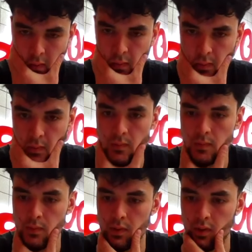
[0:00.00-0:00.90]

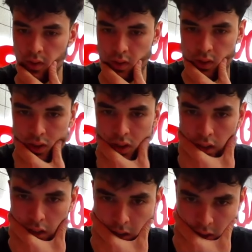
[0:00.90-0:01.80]

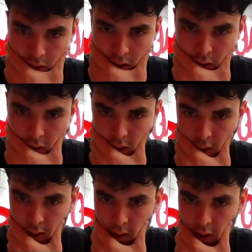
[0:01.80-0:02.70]

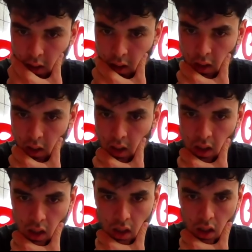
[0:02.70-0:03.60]

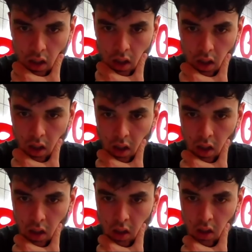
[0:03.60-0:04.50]

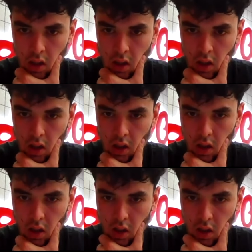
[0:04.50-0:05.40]

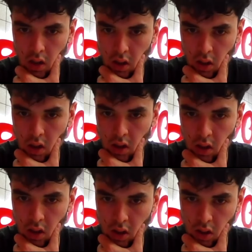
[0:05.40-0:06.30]

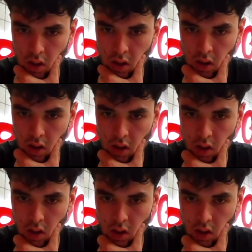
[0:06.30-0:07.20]
(silent)